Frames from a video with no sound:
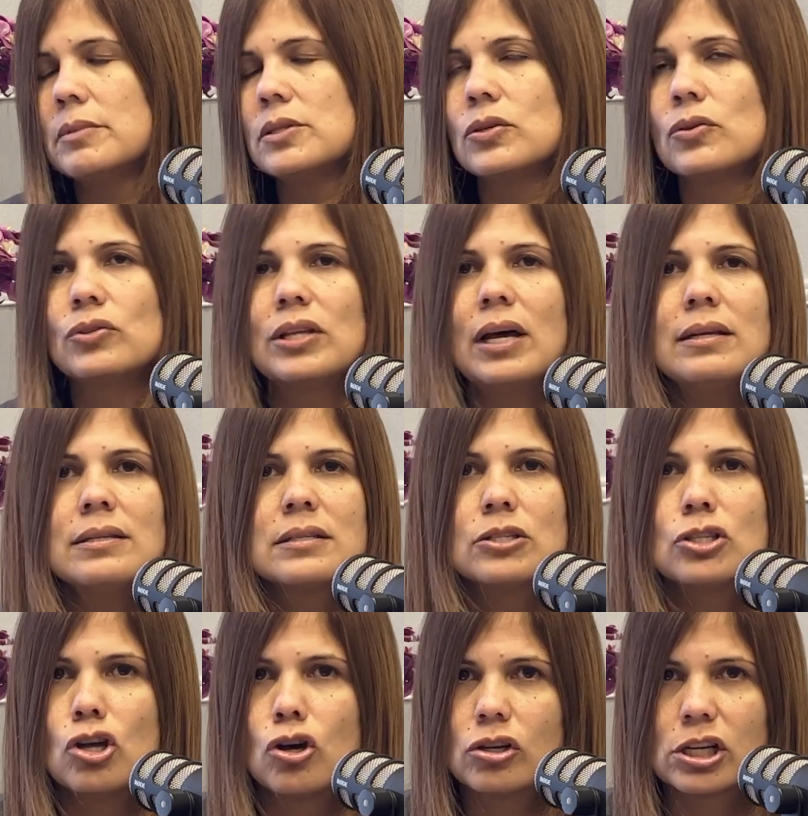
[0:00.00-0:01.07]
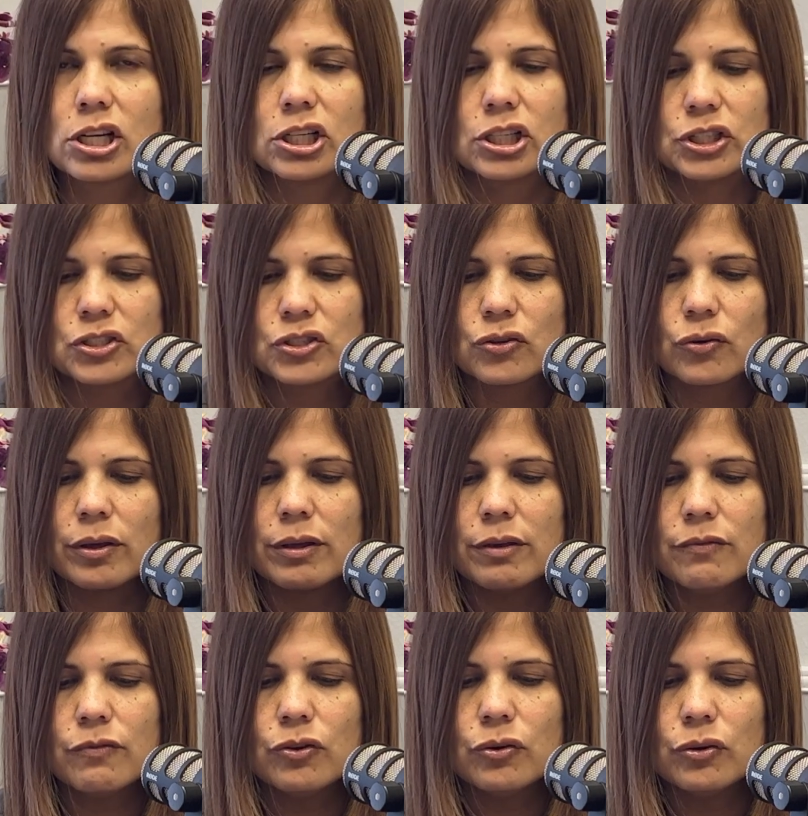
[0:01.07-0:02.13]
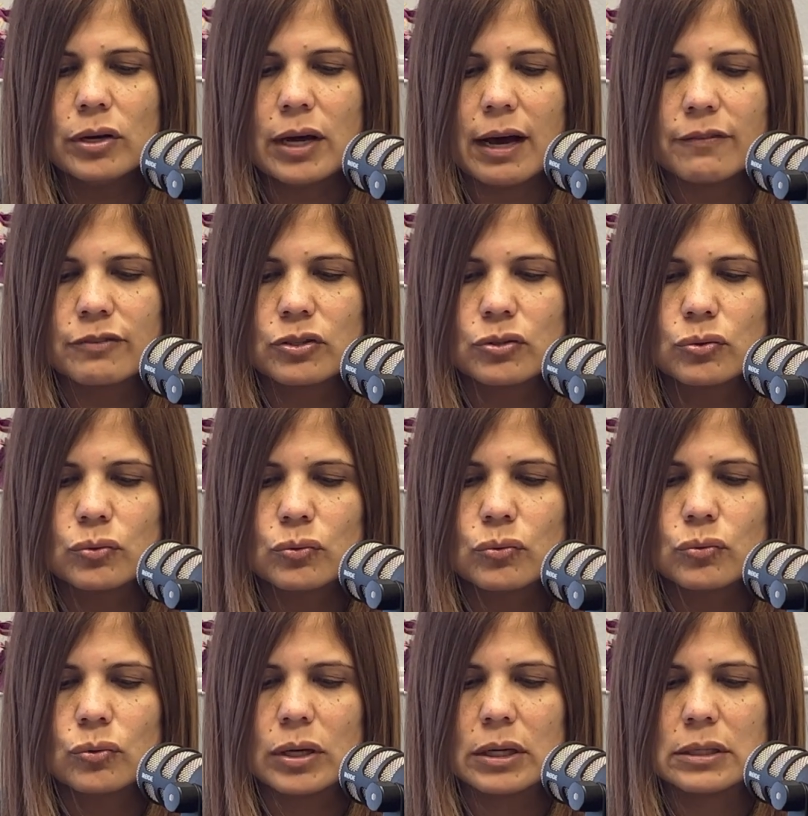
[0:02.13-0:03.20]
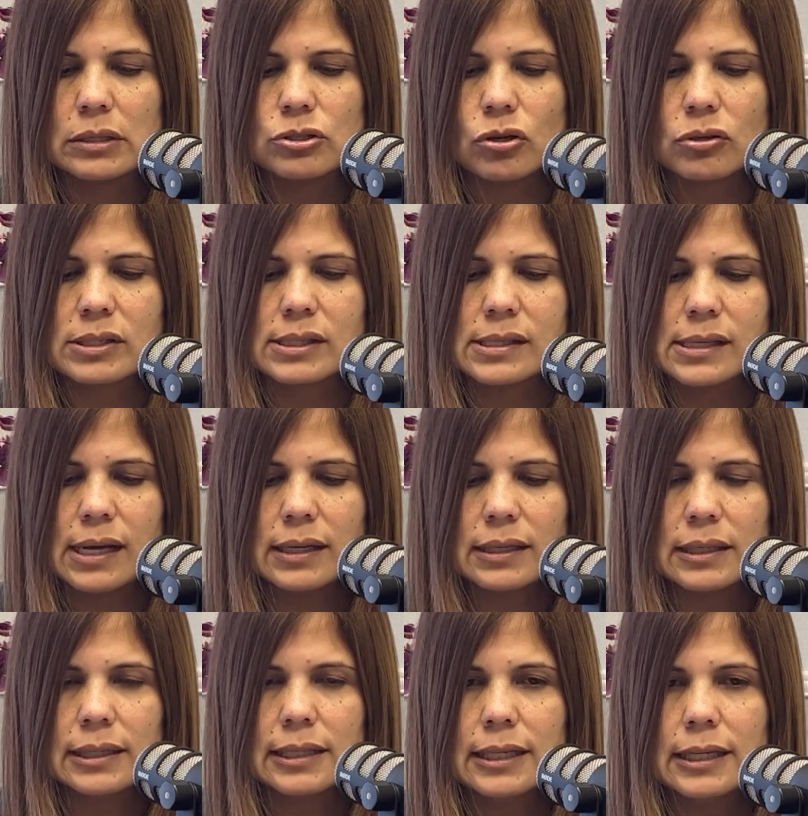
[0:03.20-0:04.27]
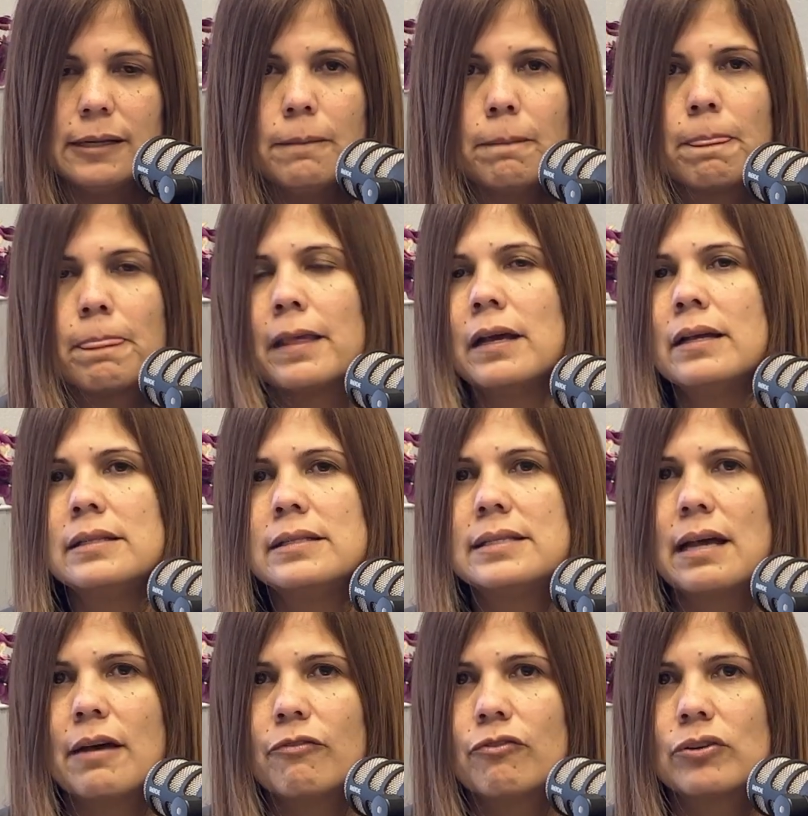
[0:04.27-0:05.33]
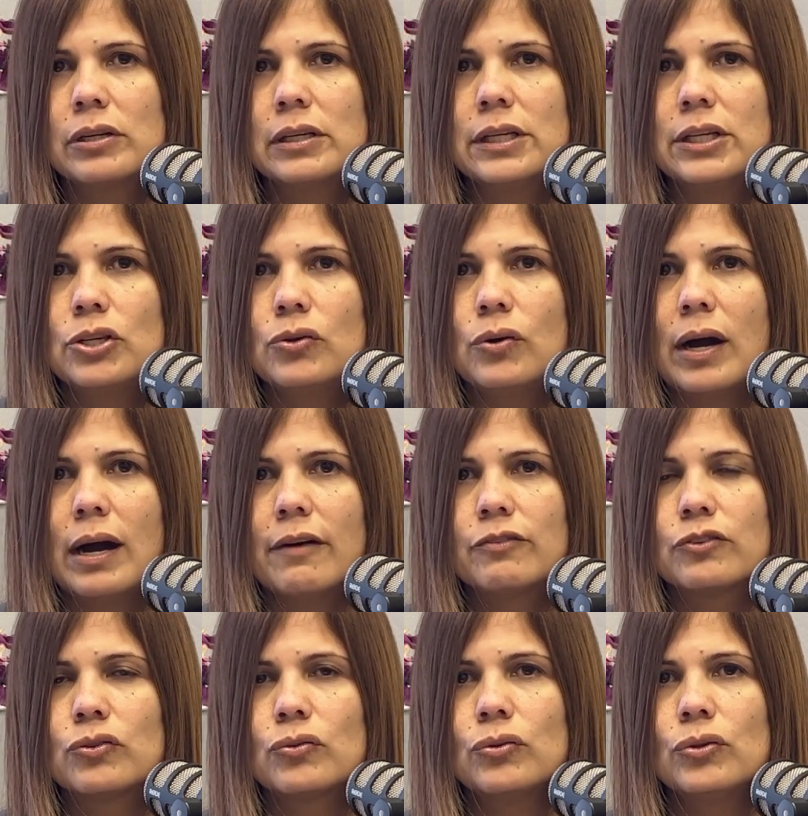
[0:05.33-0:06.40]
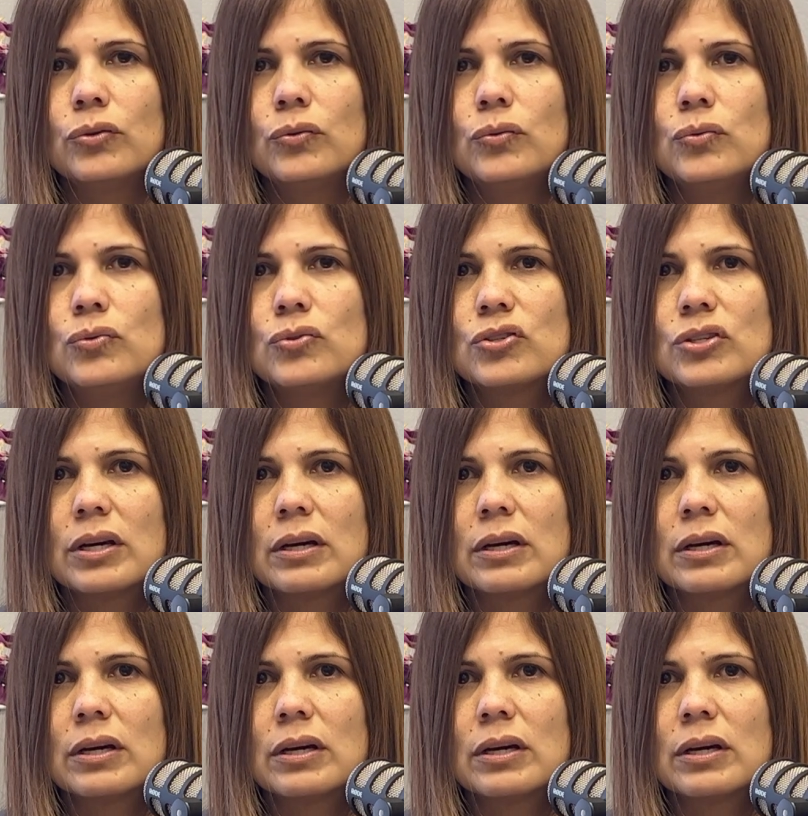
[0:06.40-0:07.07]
So that's not good. So if you have to do doxycycline, definitely you have to use